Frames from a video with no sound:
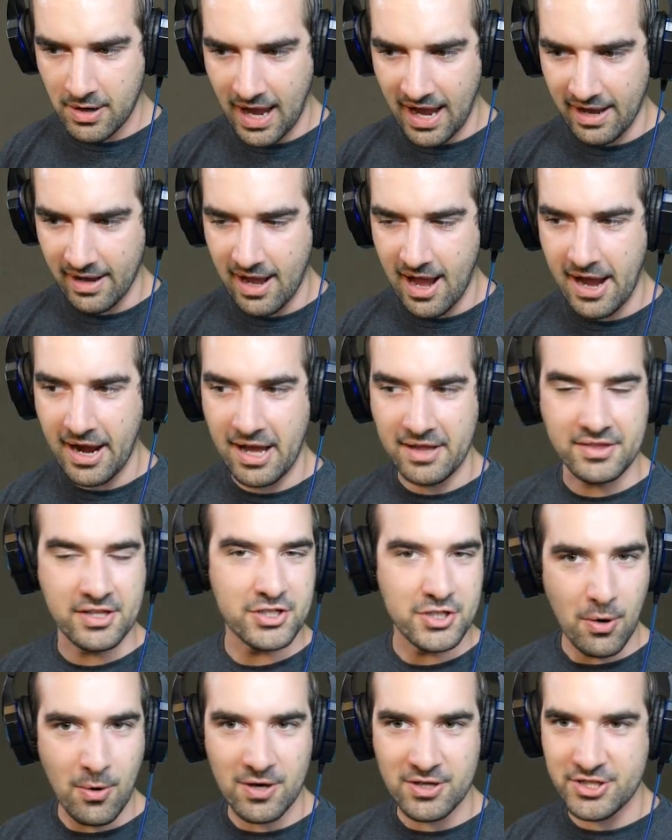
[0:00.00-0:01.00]
okay, I got the
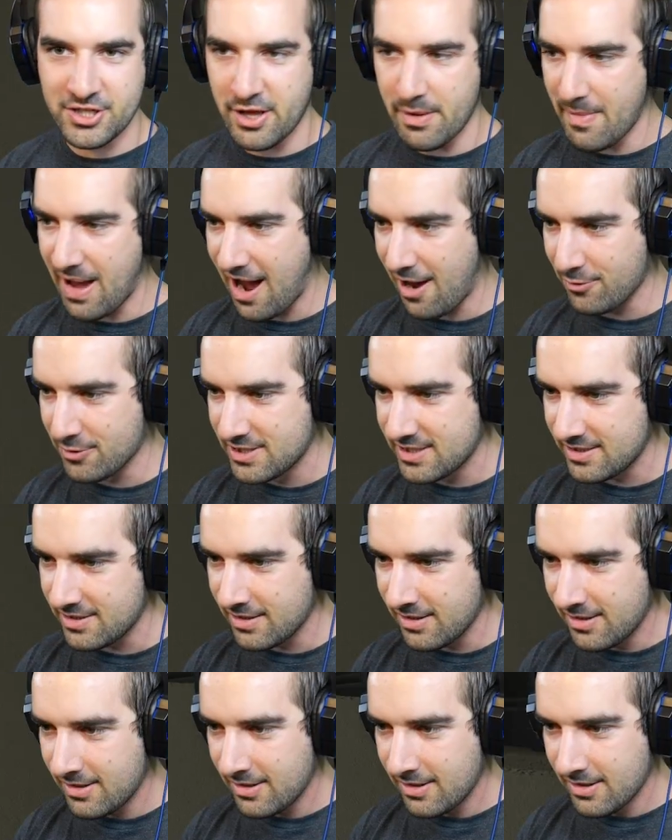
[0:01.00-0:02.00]
torch, the mouse,
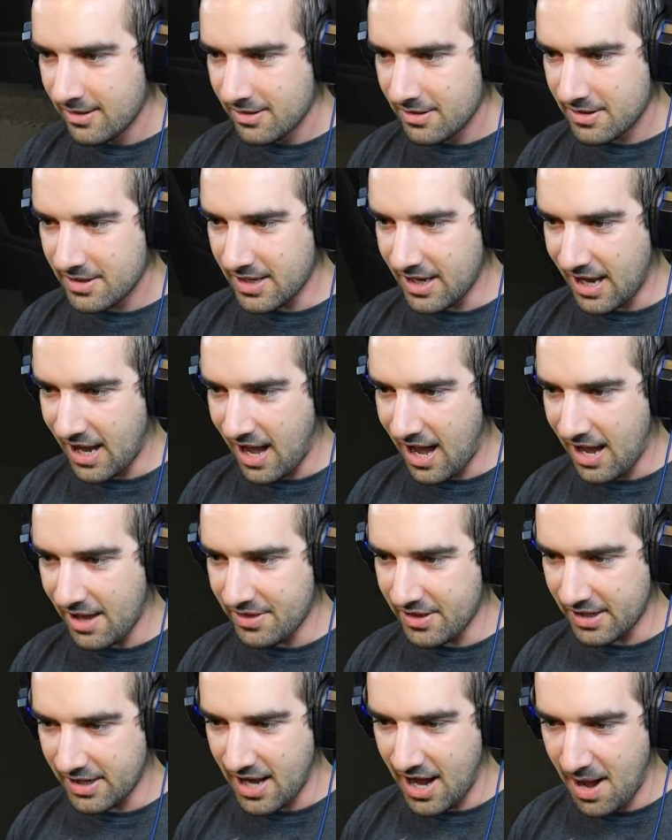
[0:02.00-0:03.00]
the uh,
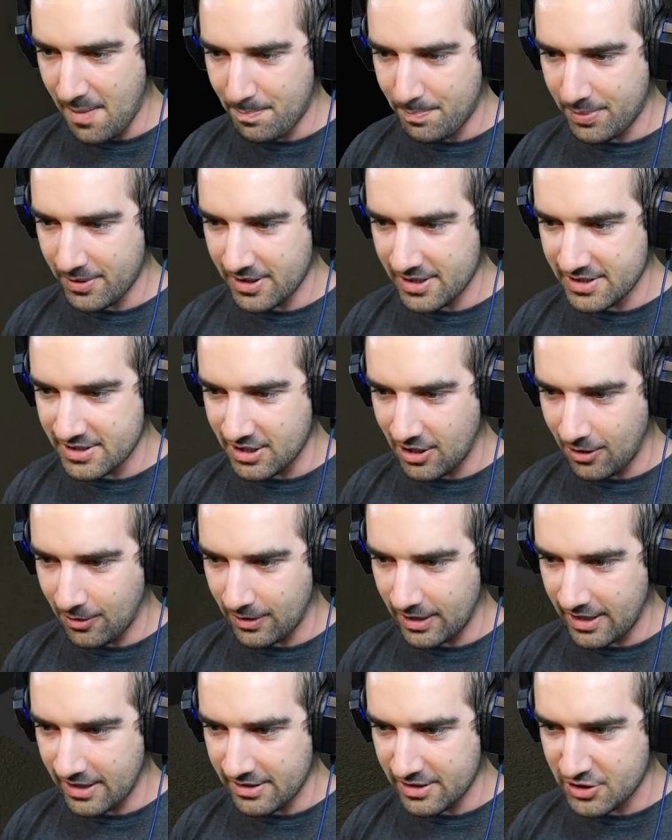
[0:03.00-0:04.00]
the cup is
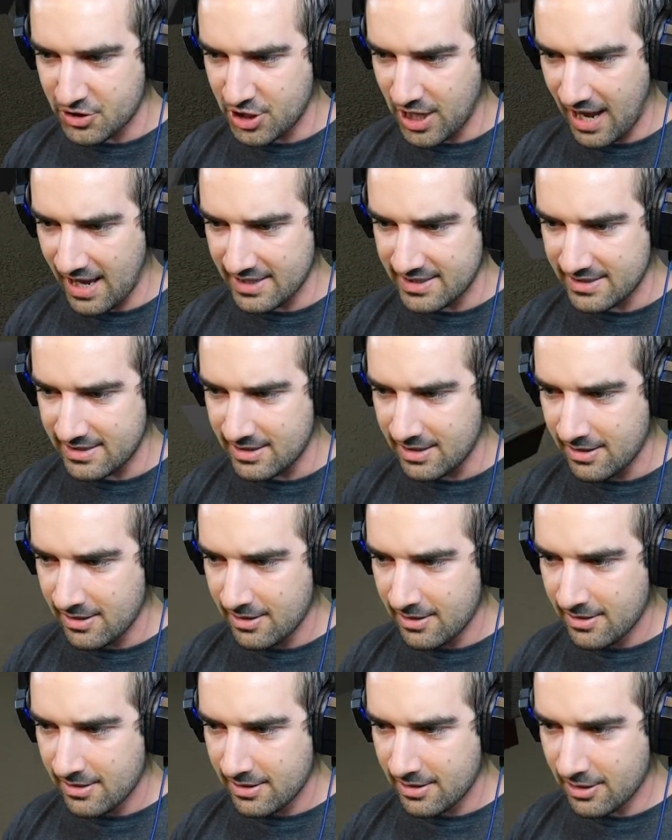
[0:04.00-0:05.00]
already in the chest.
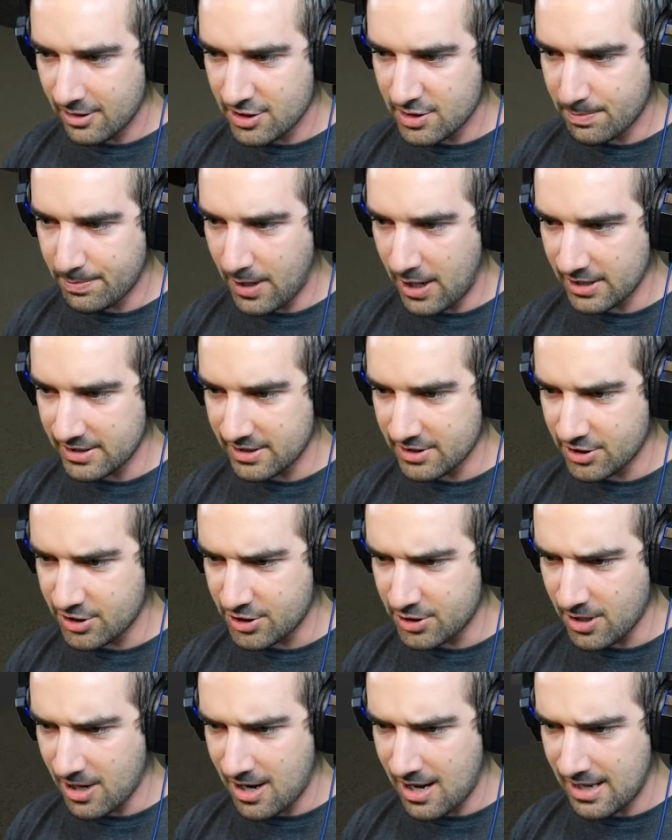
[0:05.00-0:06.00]
There's a box of
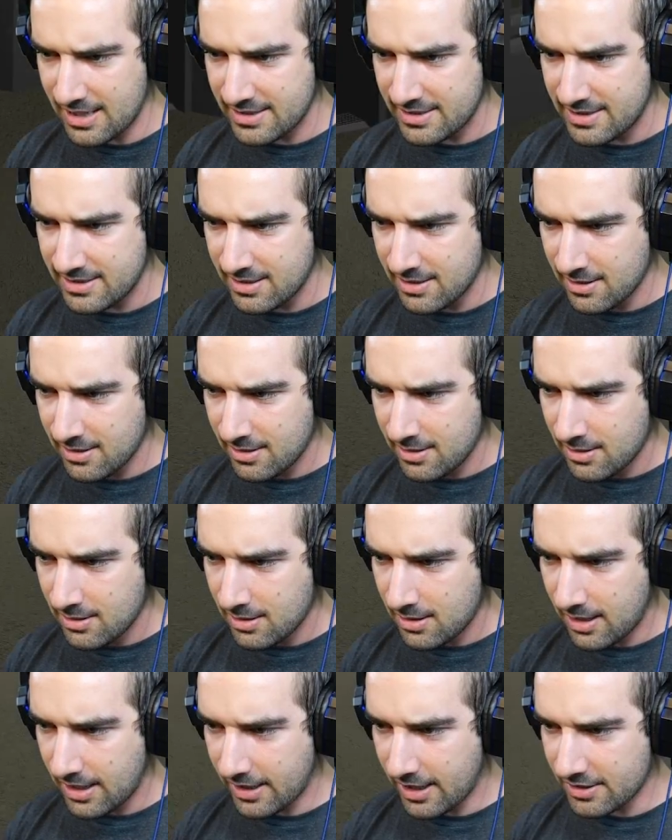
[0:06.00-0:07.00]
straws.
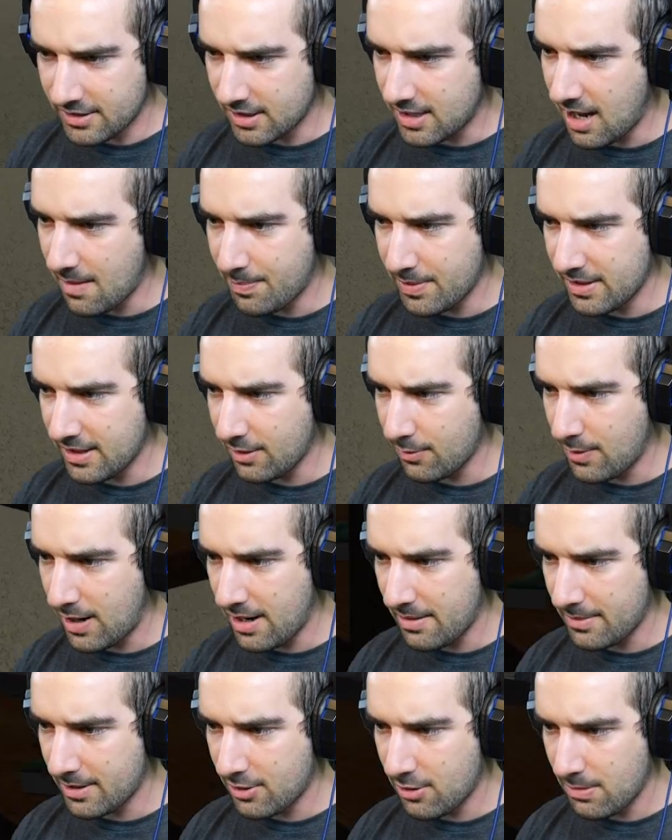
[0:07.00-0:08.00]
I got the cup in there.
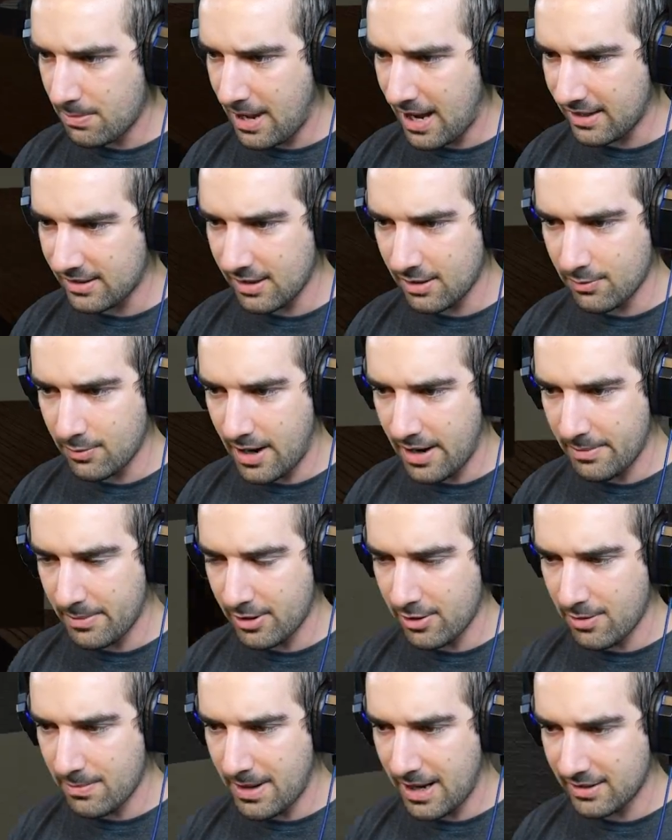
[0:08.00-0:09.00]
Why am I going back there? Why am I
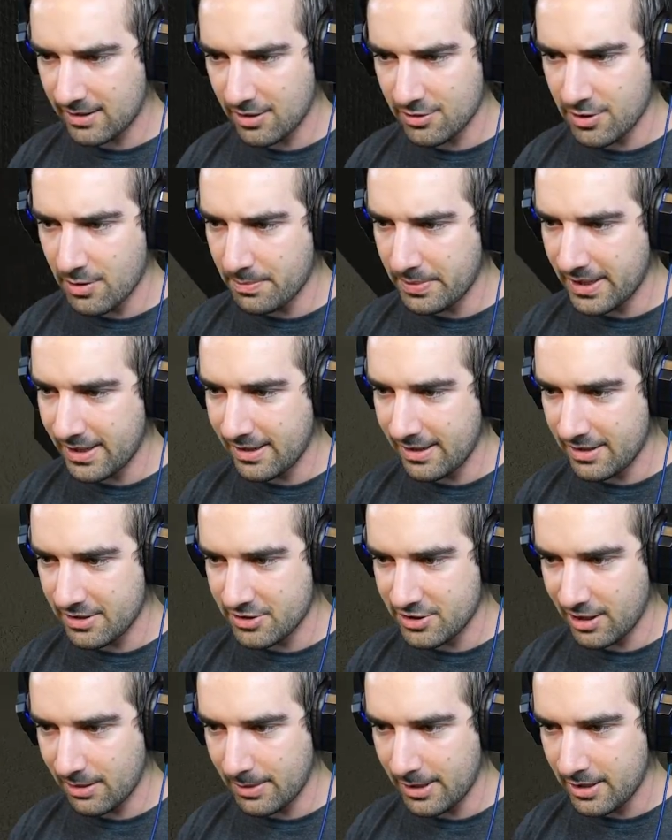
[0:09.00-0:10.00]
going back there? Don't be an
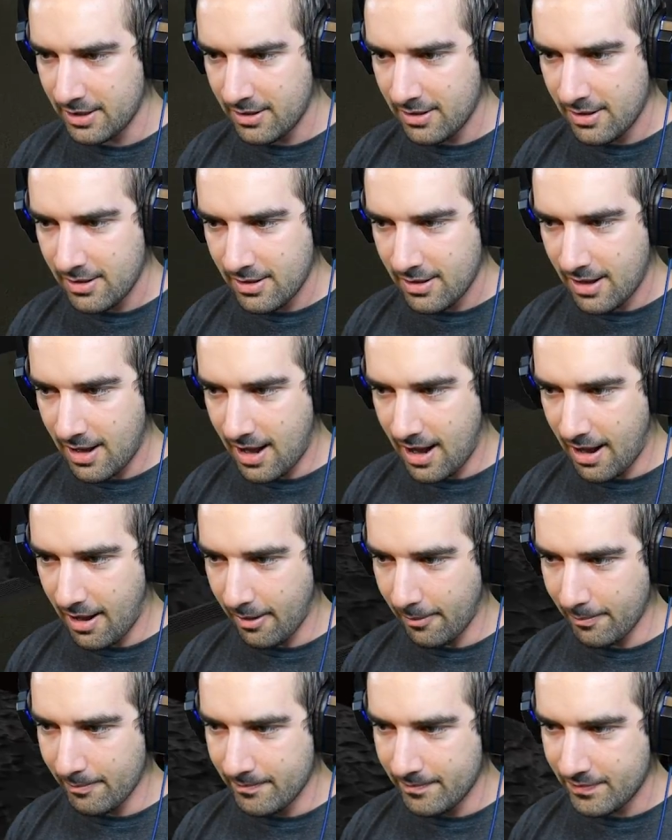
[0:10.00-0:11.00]
idiot, Jeremy.
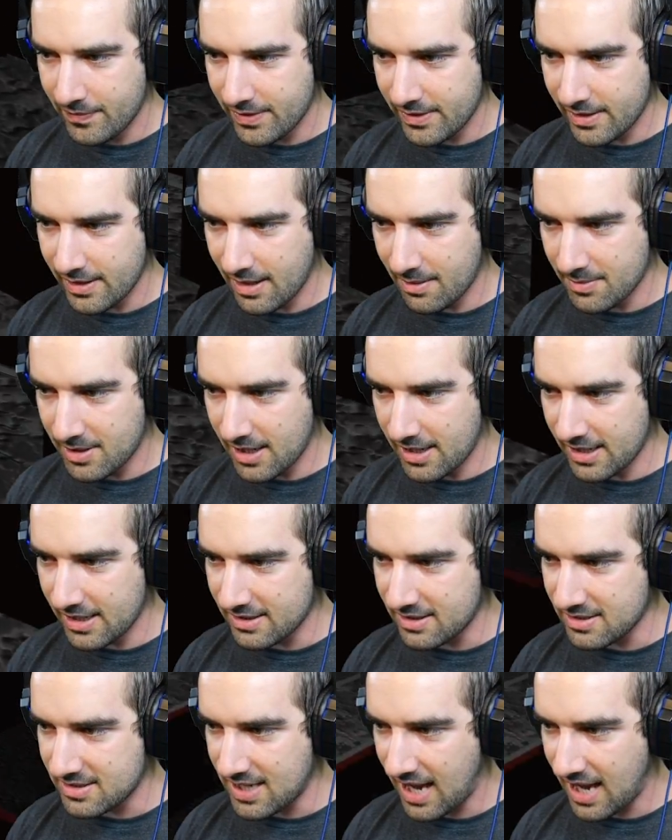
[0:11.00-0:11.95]
Um, I'm gonna get the